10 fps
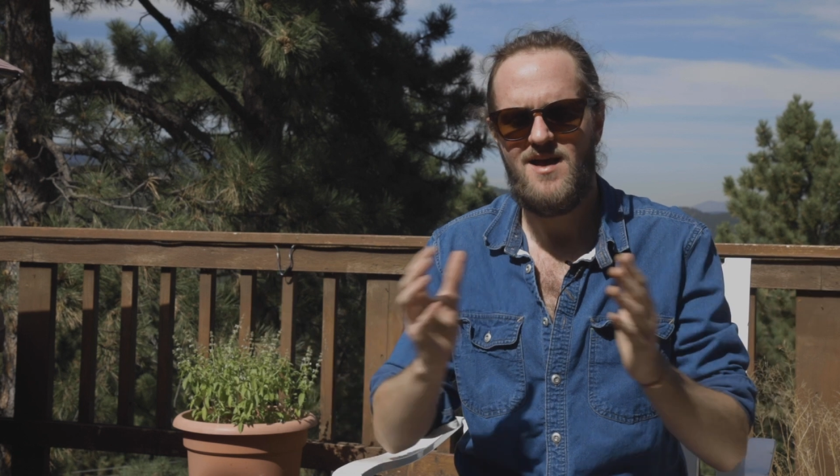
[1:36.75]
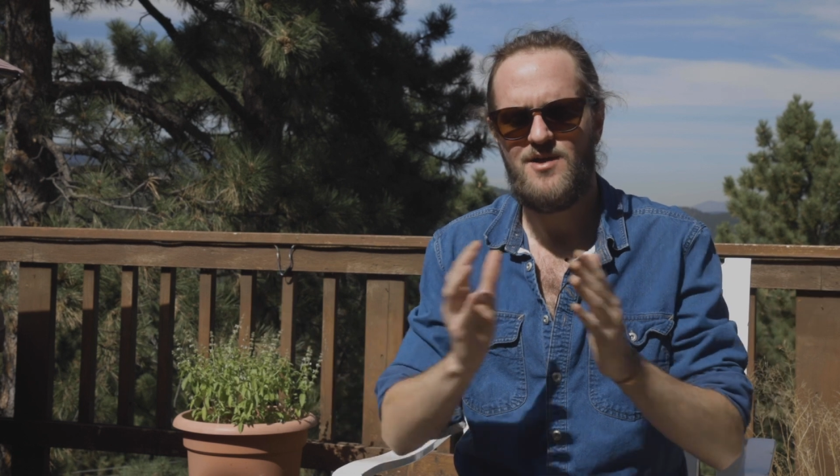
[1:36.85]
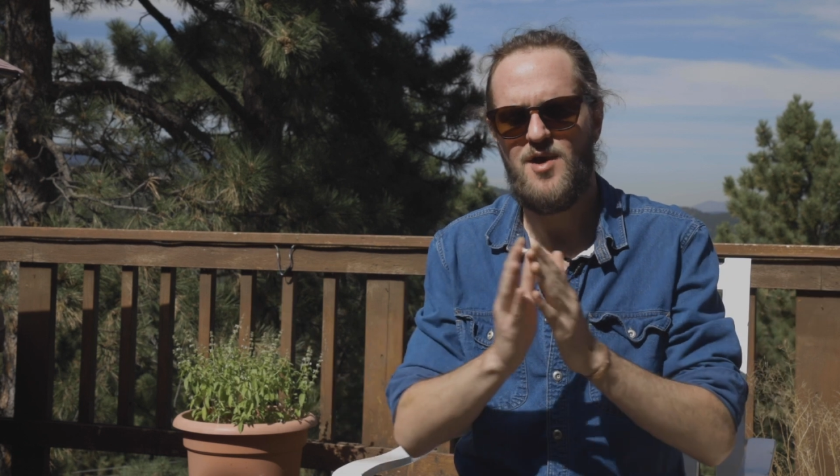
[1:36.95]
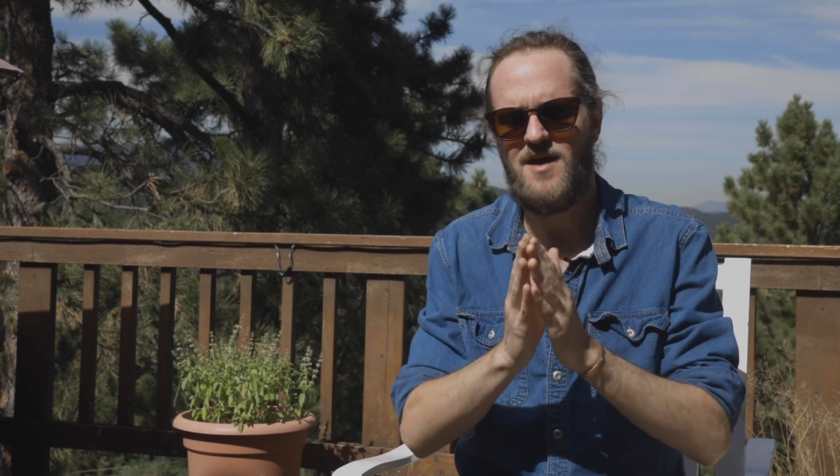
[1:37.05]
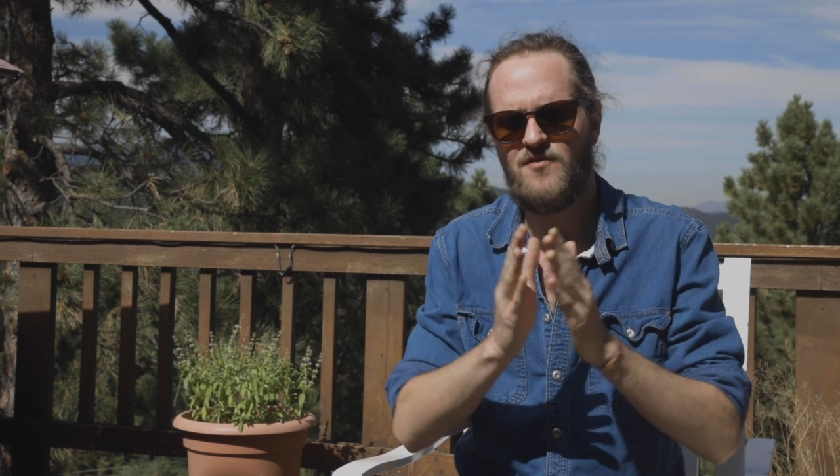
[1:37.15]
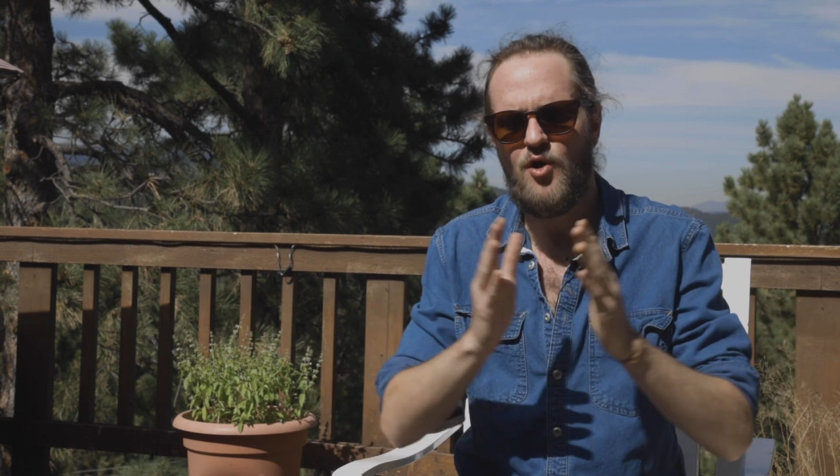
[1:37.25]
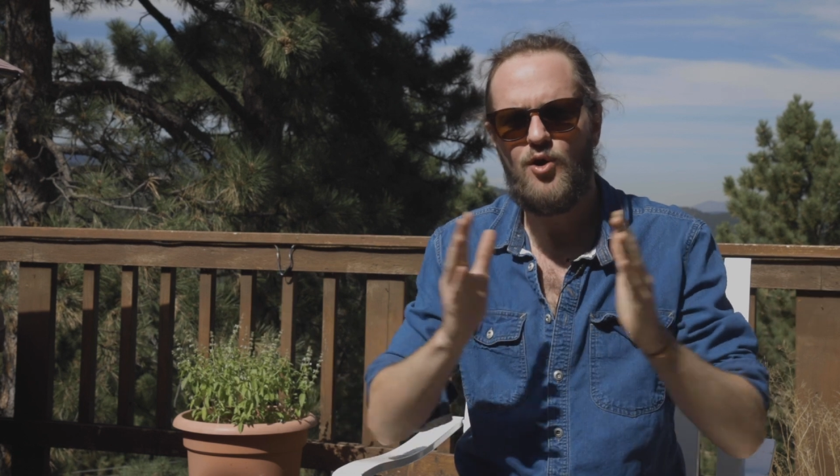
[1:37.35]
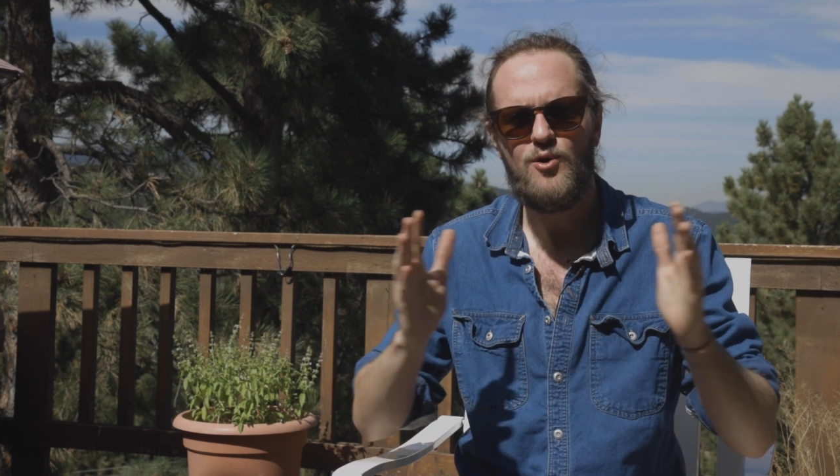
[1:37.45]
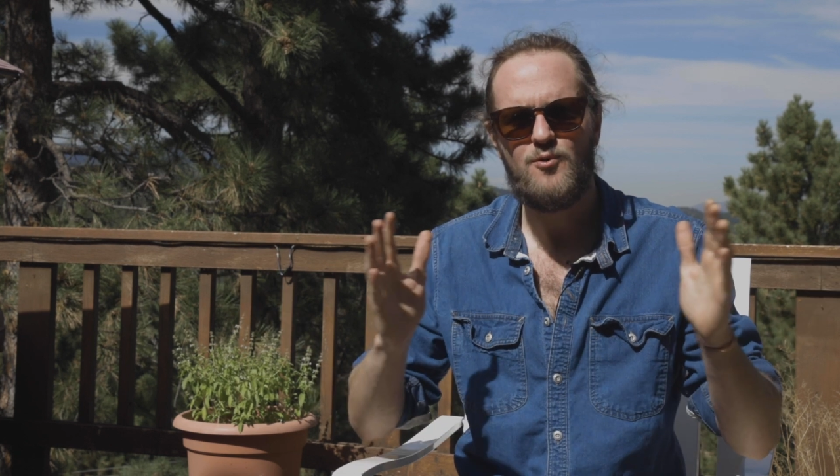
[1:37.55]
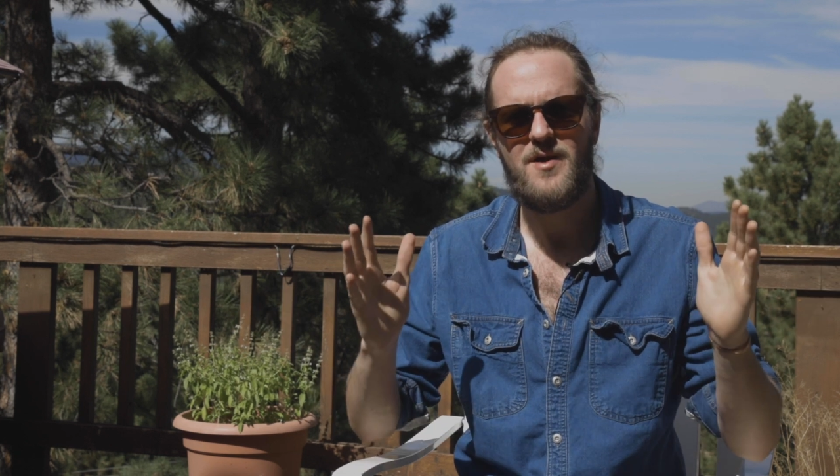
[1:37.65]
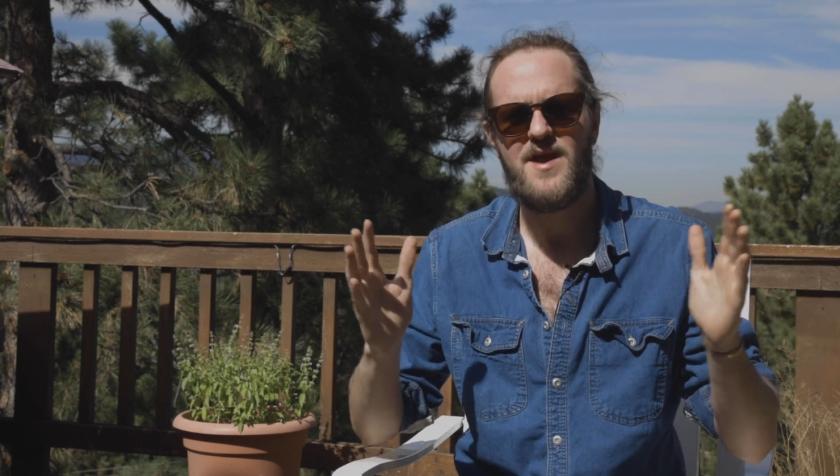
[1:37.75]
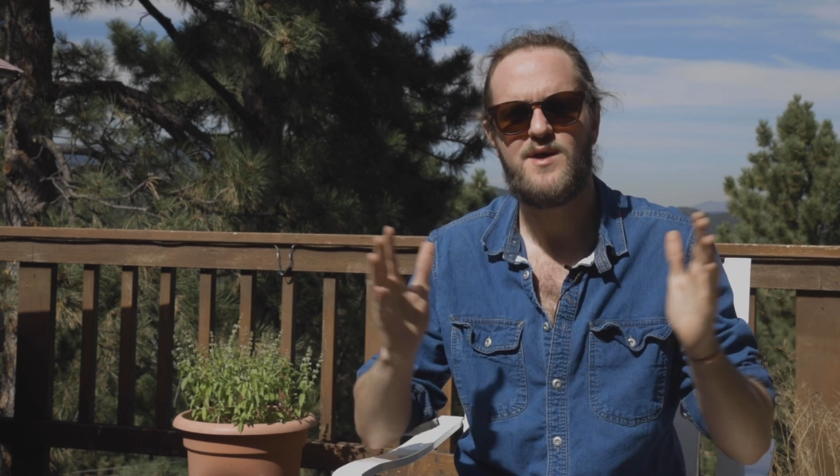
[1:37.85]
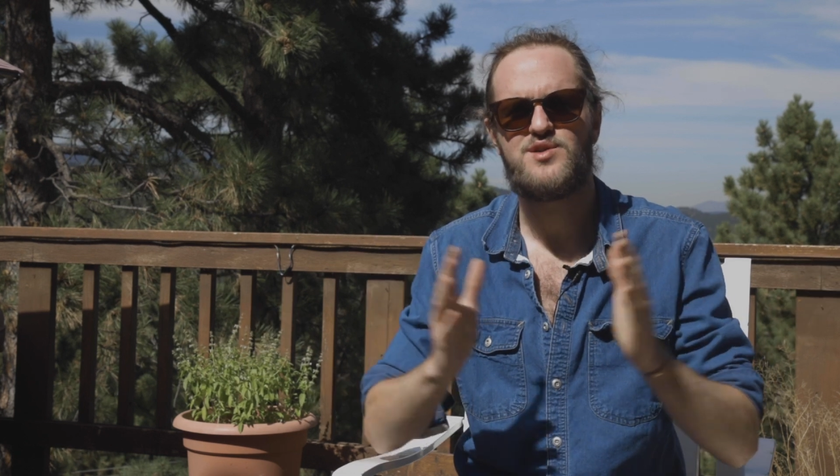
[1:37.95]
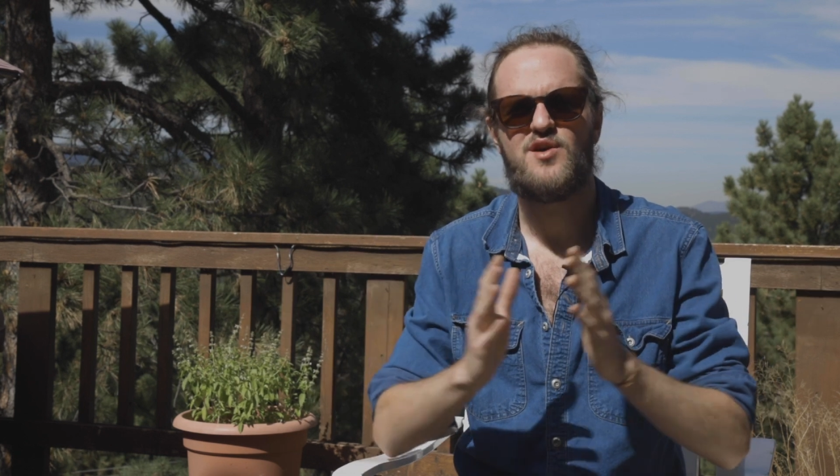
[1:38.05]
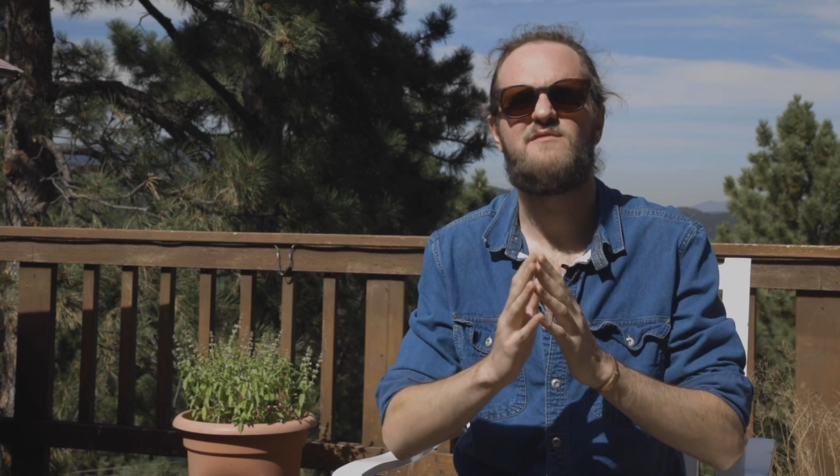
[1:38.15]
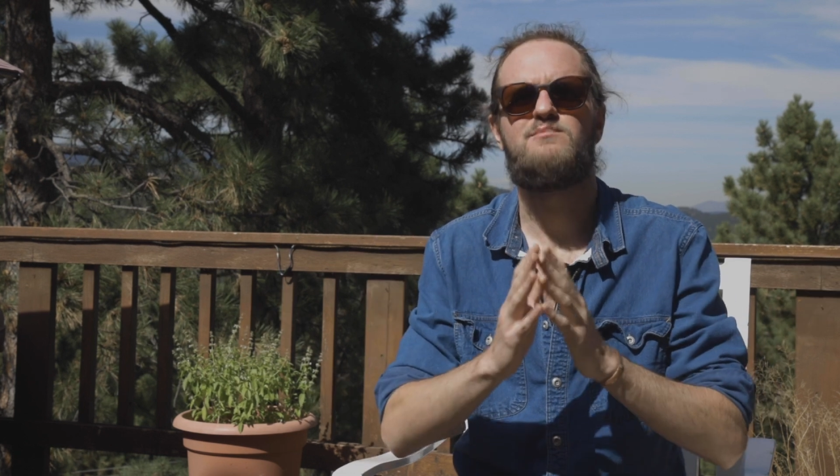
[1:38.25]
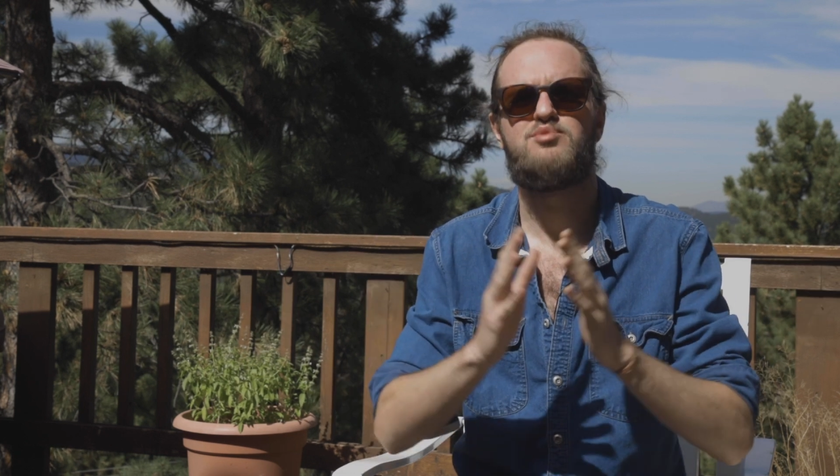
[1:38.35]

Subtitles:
you have the whole range of